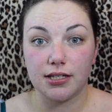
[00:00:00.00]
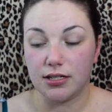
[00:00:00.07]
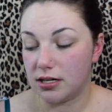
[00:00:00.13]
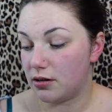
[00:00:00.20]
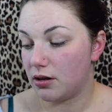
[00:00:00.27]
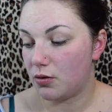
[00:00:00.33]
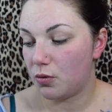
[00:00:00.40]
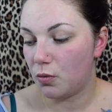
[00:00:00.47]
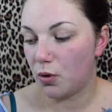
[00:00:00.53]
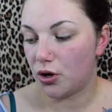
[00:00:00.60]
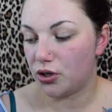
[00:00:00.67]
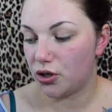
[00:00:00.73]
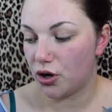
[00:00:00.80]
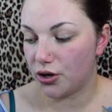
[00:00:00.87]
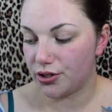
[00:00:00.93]
and
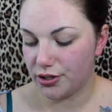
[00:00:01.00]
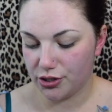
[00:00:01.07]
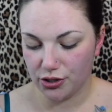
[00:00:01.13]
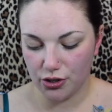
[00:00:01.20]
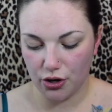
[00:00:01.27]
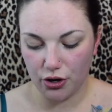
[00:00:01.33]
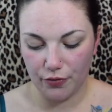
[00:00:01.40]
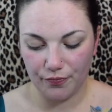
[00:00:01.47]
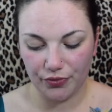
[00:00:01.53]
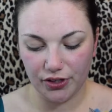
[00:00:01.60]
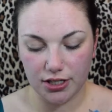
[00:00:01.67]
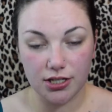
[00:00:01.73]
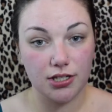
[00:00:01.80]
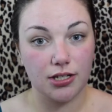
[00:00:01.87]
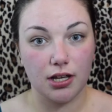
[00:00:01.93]
whatnot. So
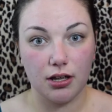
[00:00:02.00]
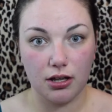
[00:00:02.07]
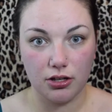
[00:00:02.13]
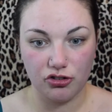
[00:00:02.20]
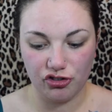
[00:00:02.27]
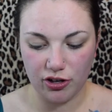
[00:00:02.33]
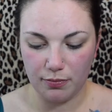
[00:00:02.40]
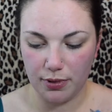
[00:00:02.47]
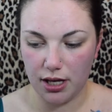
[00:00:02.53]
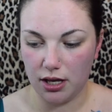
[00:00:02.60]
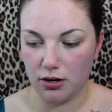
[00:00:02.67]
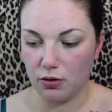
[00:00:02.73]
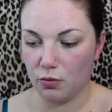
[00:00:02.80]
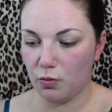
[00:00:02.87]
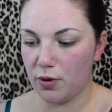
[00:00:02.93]
let's jump in
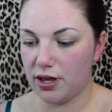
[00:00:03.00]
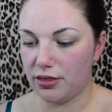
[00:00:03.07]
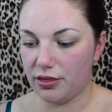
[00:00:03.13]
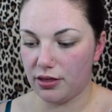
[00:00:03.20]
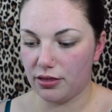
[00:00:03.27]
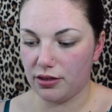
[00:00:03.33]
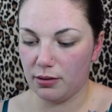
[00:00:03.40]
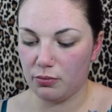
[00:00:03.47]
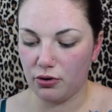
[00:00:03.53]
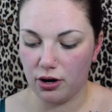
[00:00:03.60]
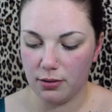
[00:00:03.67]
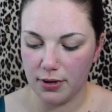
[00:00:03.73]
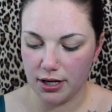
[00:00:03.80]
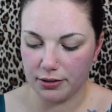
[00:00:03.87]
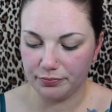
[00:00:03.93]
with the
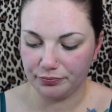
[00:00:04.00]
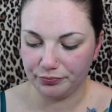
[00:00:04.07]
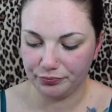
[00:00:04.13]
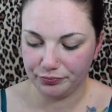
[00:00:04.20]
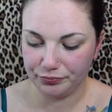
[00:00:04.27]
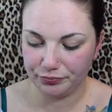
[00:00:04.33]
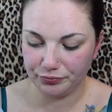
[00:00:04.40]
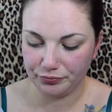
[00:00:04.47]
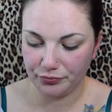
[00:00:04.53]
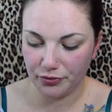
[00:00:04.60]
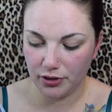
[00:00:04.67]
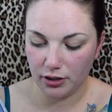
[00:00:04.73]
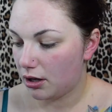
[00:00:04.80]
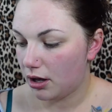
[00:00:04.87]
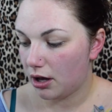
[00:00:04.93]
primer.
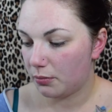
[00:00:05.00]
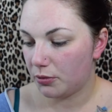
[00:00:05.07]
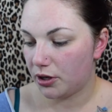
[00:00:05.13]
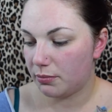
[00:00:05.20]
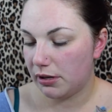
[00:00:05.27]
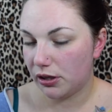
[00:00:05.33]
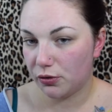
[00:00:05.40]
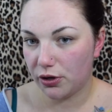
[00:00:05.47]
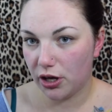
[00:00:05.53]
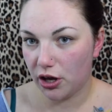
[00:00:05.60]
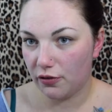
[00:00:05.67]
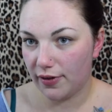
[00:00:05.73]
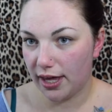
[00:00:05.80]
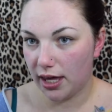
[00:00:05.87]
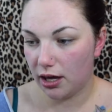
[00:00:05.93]
I'm going to be looking
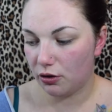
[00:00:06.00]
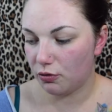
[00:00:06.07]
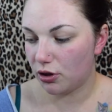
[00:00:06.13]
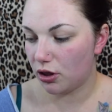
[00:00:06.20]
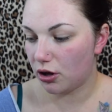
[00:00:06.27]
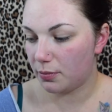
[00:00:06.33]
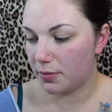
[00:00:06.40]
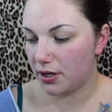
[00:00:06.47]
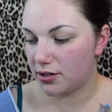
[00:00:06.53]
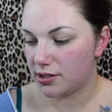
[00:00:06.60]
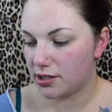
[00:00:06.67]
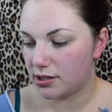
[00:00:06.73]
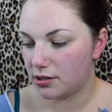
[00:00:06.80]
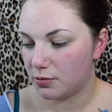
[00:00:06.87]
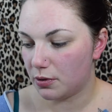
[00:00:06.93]
over here a lot because
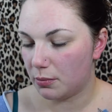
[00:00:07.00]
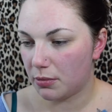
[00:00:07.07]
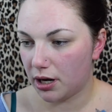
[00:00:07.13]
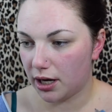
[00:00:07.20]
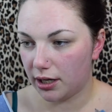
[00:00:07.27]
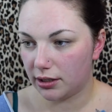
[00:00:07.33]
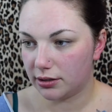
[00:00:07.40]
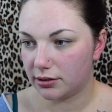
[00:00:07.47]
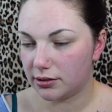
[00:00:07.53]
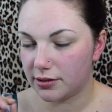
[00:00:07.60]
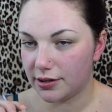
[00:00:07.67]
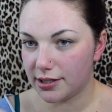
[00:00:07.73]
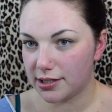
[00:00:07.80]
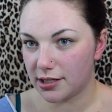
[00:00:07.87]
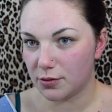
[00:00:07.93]
this is where my
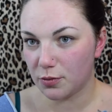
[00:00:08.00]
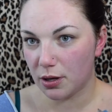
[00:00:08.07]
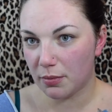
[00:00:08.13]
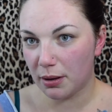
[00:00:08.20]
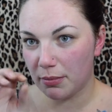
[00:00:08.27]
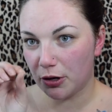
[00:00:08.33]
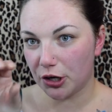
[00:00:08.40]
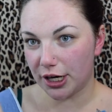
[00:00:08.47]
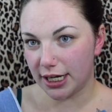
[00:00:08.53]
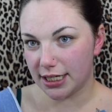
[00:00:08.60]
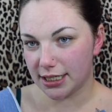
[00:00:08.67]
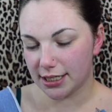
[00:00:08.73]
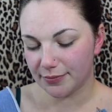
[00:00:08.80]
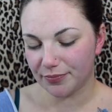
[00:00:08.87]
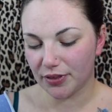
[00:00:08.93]
mirror is,
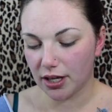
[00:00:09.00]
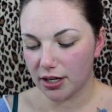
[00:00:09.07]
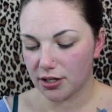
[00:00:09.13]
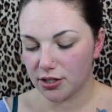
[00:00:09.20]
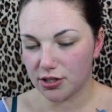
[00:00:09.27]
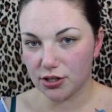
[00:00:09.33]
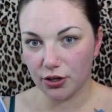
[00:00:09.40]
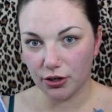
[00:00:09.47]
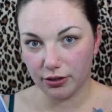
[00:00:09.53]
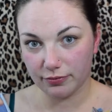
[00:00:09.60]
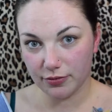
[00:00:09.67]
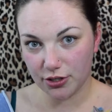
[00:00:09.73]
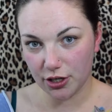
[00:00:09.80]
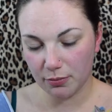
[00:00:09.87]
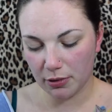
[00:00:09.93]
so
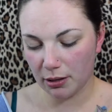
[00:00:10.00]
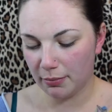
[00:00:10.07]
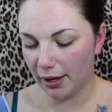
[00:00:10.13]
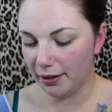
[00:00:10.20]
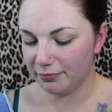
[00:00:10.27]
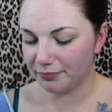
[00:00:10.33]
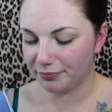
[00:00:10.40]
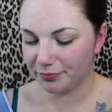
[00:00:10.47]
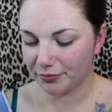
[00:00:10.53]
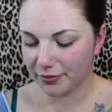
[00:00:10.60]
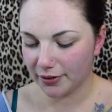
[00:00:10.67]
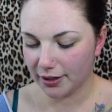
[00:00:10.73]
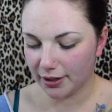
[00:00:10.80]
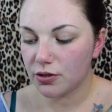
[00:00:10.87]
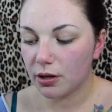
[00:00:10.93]
don't mind me.
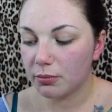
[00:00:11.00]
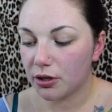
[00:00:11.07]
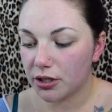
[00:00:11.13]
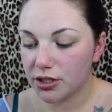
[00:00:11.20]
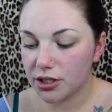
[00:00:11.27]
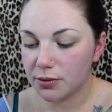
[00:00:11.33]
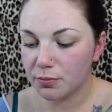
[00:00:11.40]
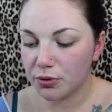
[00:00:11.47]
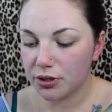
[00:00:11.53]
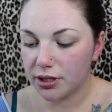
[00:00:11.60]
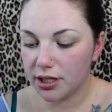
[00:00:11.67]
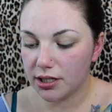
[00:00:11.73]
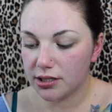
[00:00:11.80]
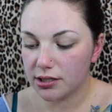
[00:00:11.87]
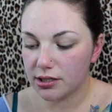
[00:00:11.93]
So I'm going to just put
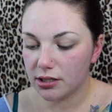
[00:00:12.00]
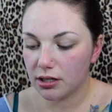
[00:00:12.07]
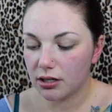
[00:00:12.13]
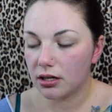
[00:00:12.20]
this